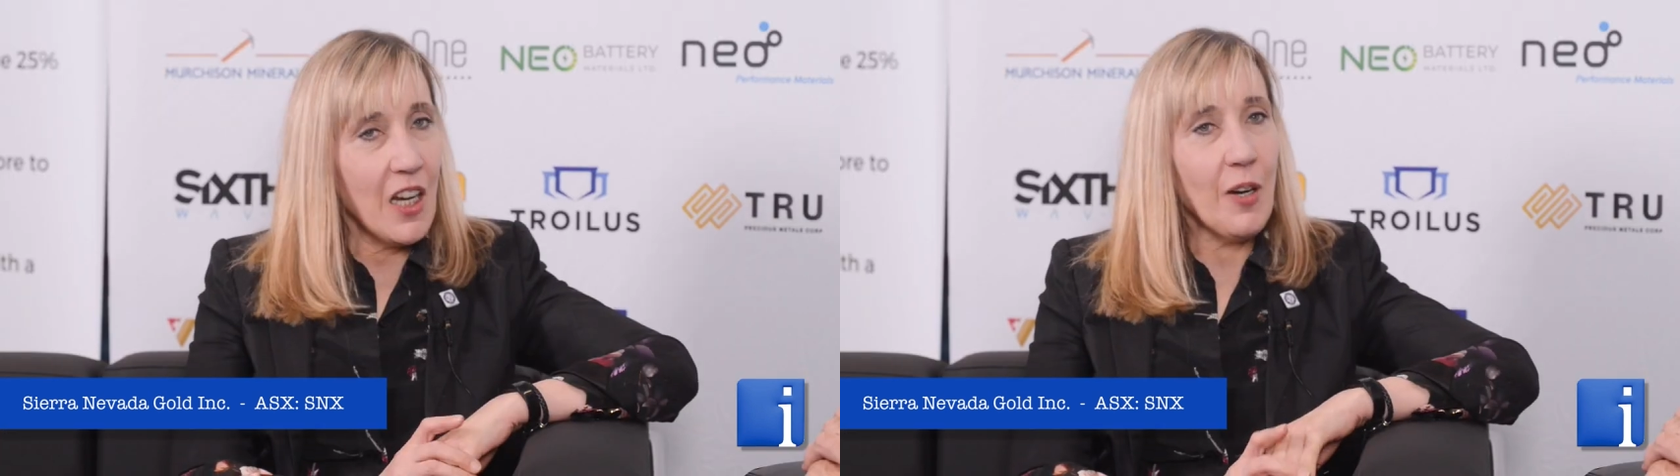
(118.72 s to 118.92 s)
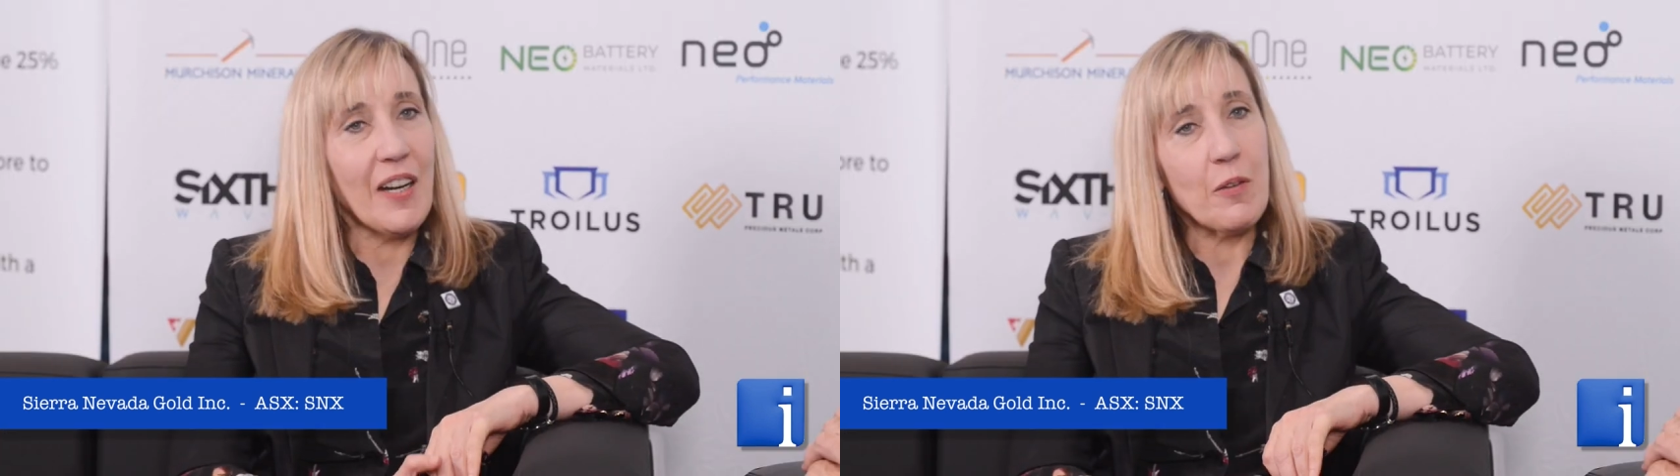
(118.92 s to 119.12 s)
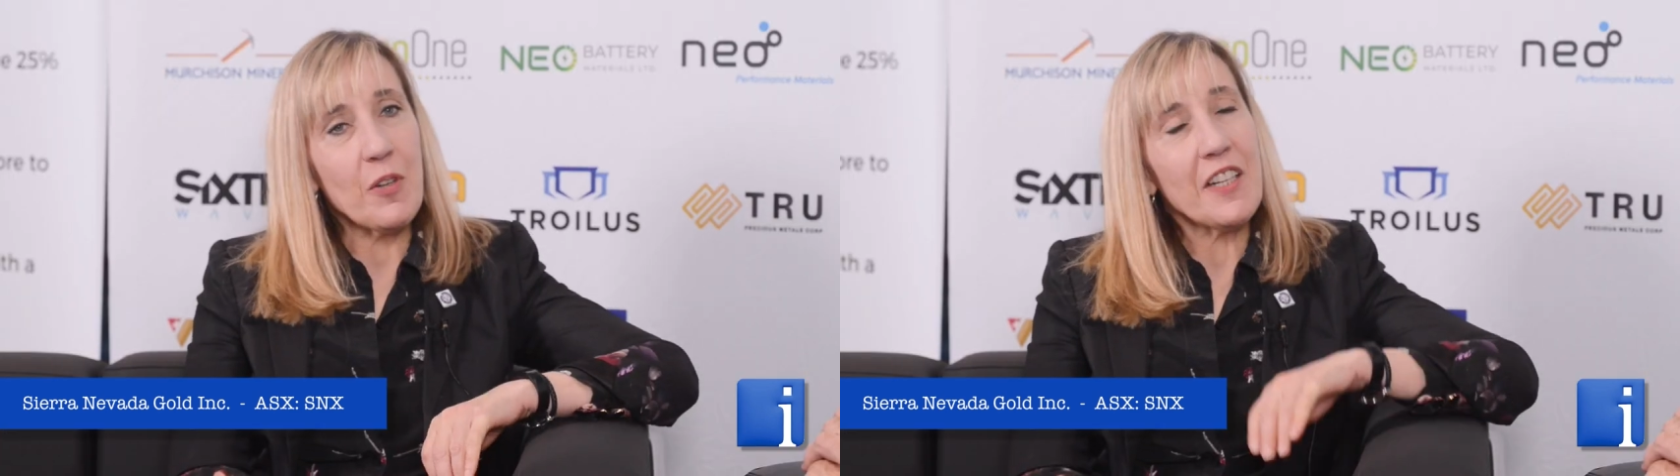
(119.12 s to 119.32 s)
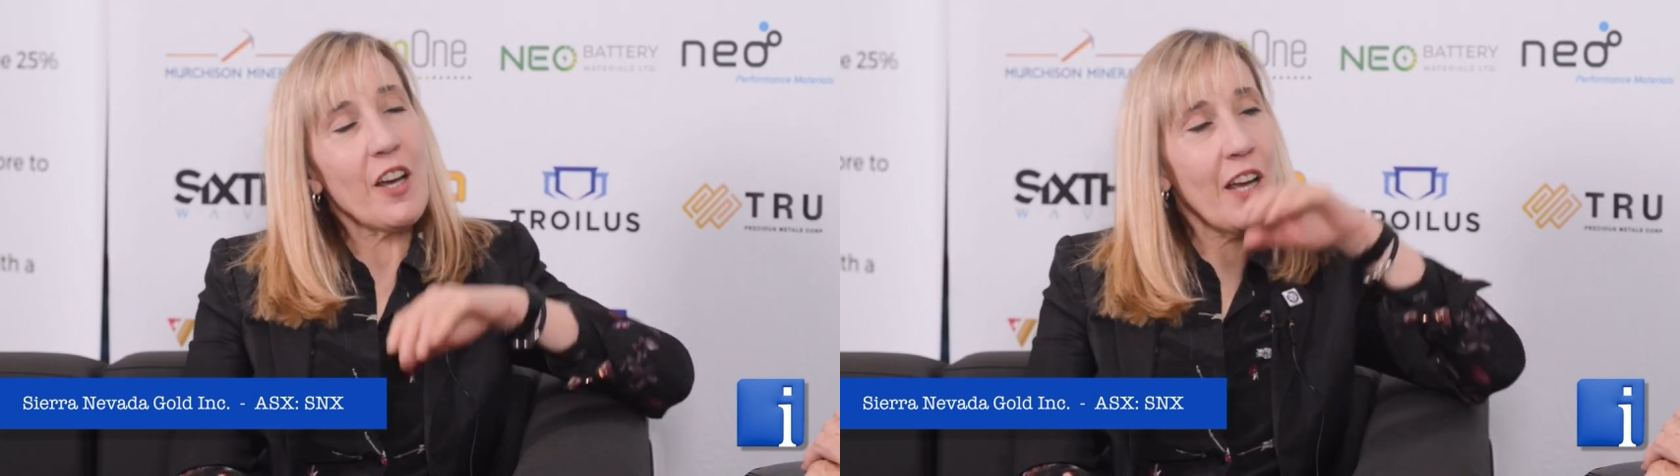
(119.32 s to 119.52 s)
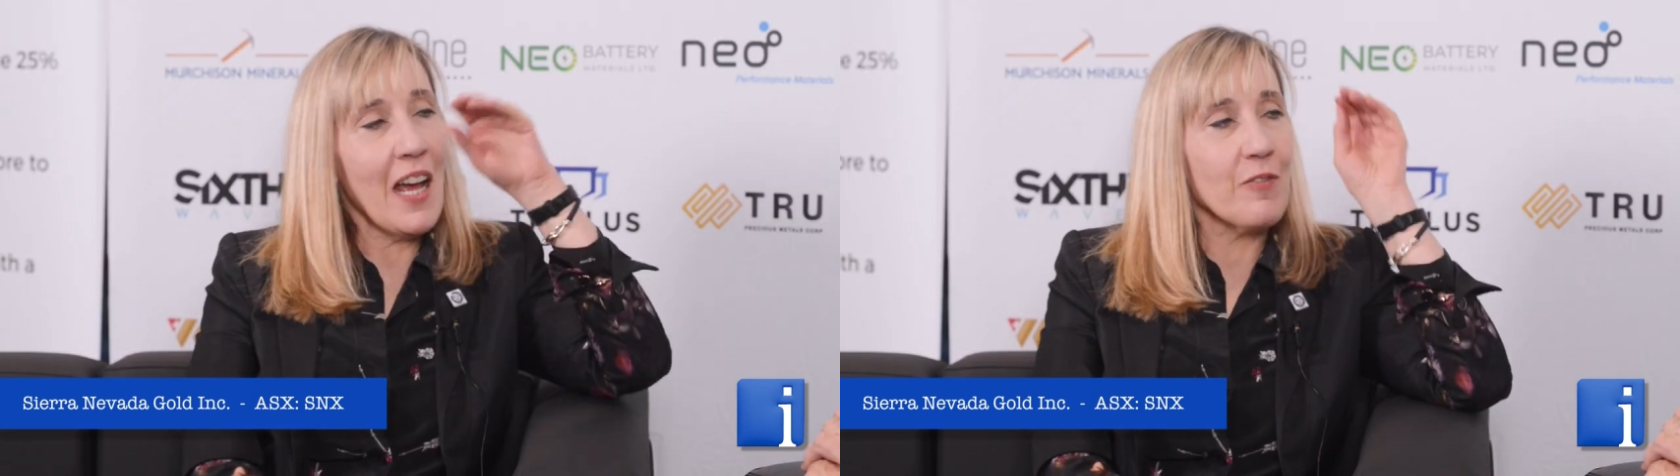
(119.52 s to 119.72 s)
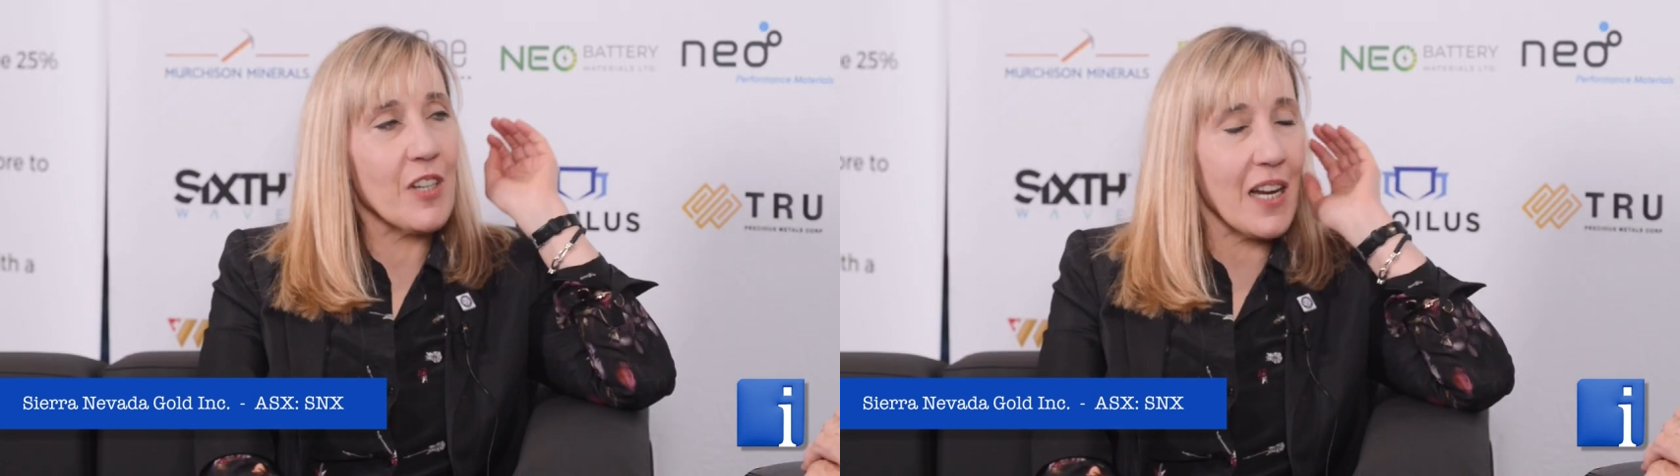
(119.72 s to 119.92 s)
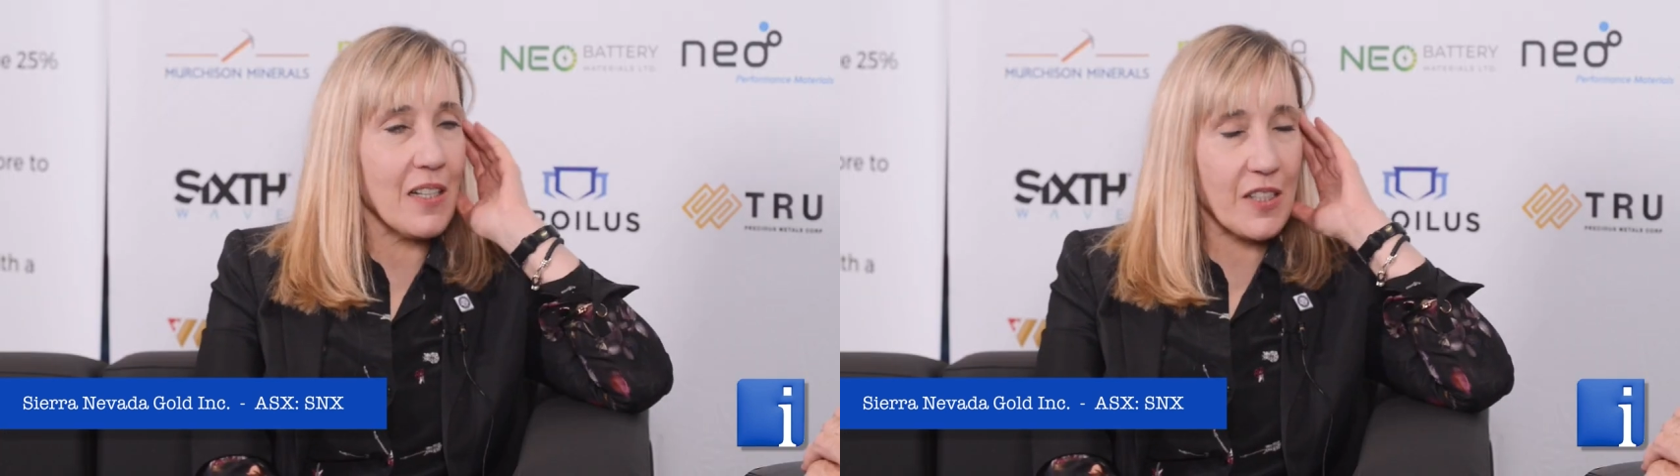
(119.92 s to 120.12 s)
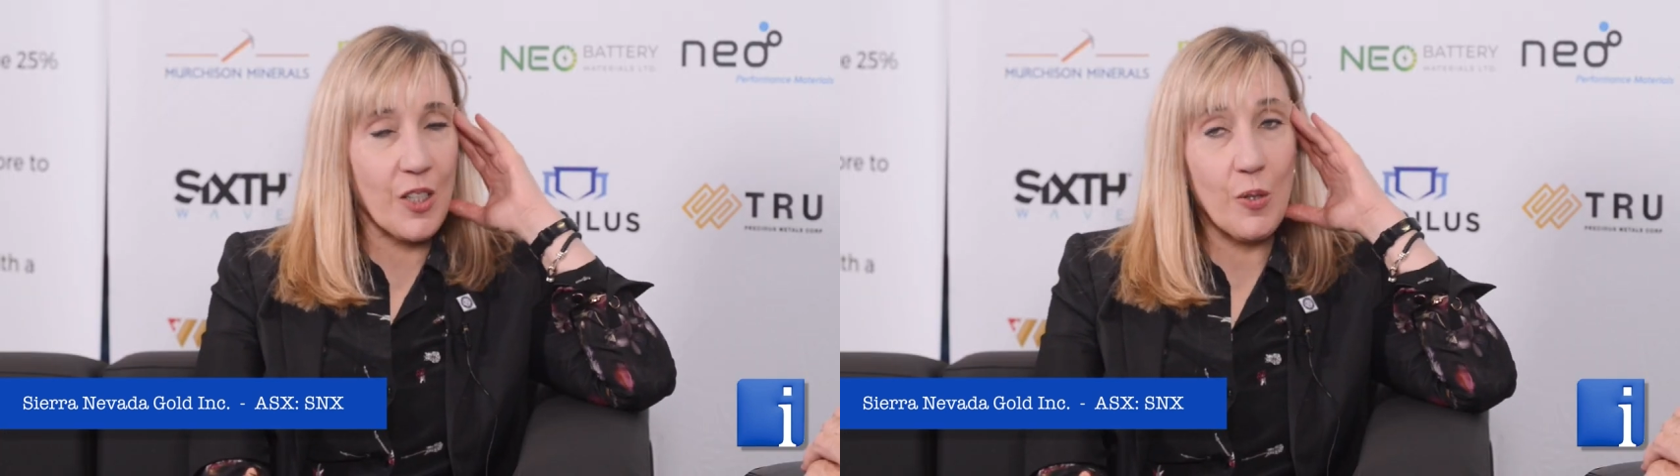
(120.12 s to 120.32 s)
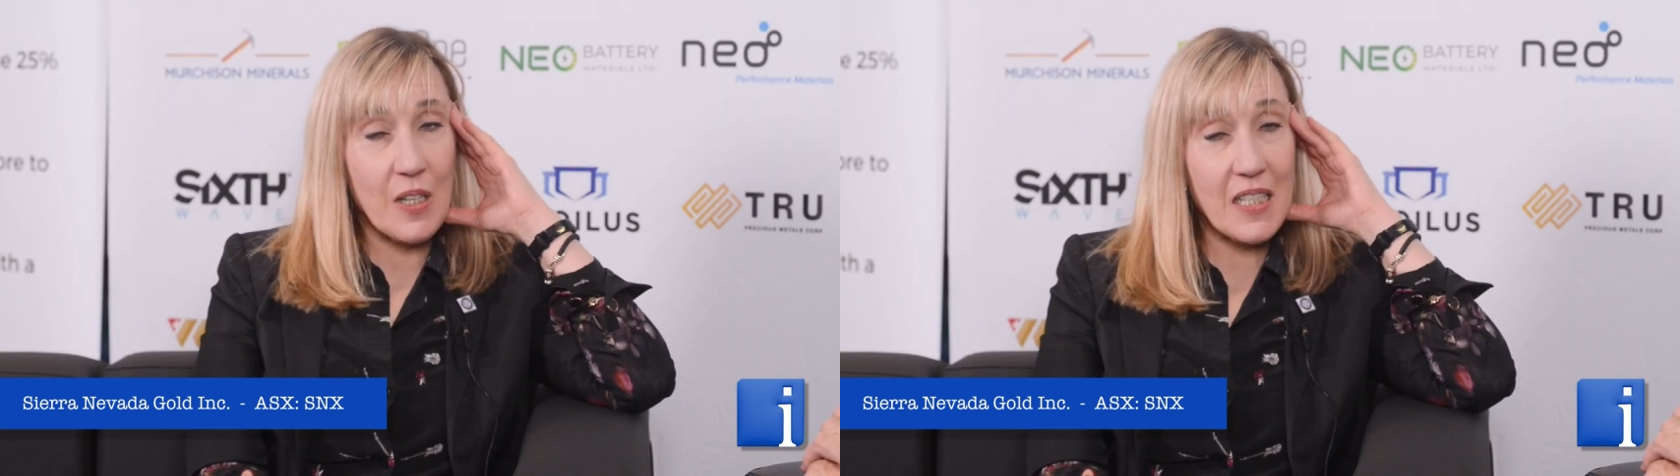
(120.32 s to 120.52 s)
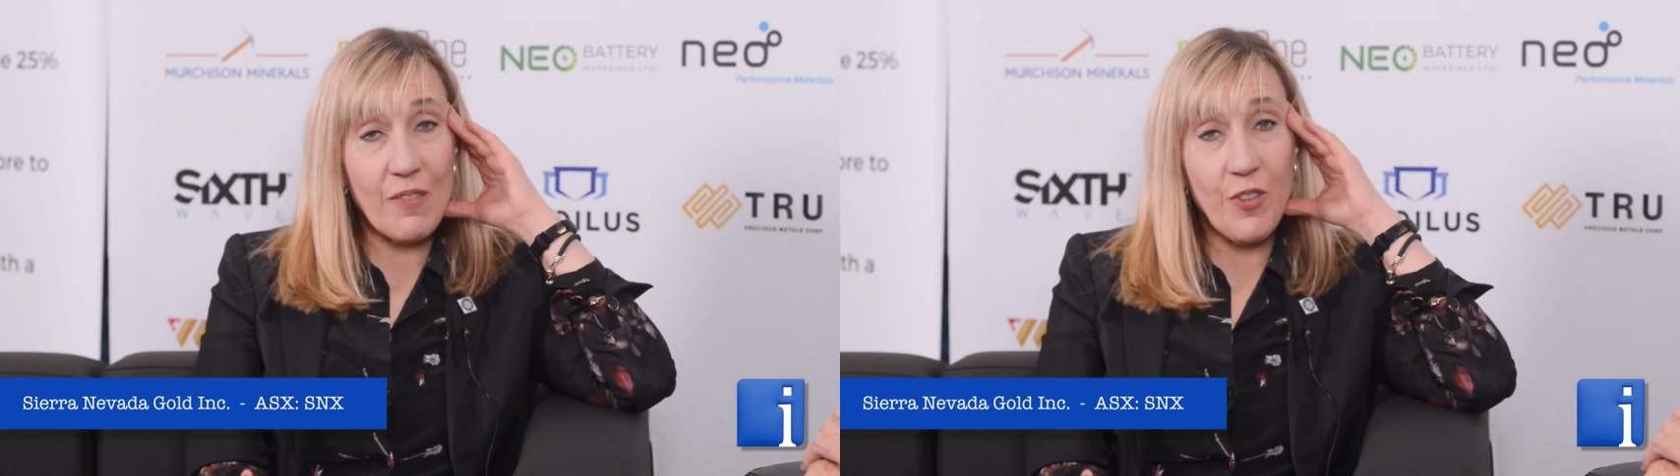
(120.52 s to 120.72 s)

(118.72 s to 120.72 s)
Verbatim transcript: All right, well, now I have to ask you because